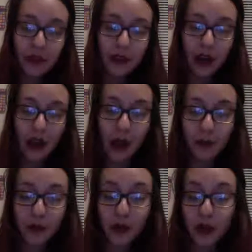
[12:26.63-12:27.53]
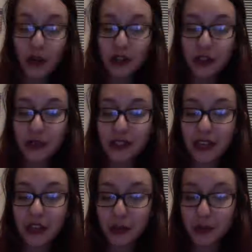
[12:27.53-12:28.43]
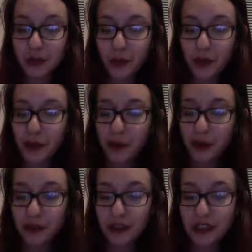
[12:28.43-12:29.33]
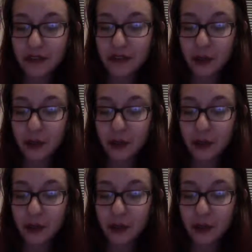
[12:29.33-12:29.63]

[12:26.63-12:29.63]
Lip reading: You can also schedule when you want to receive new